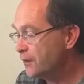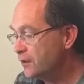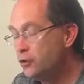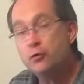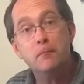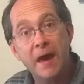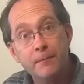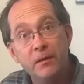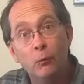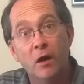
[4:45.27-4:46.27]
You may
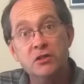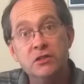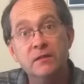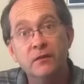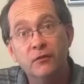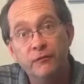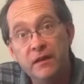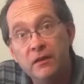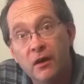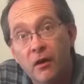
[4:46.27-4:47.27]
be watching this
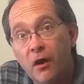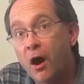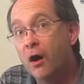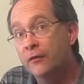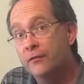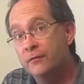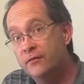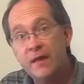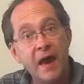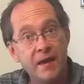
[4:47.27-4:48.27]
video on,
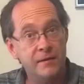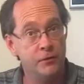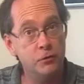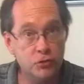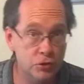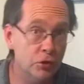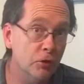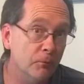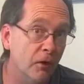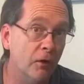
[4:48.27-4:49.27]
say,
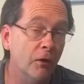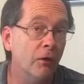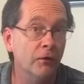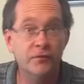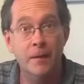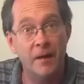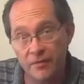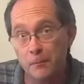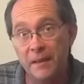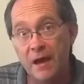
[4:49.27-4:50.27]
YouTube or some
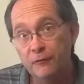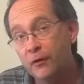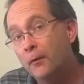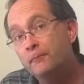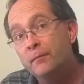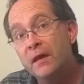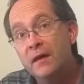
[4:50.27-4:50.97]
other platform.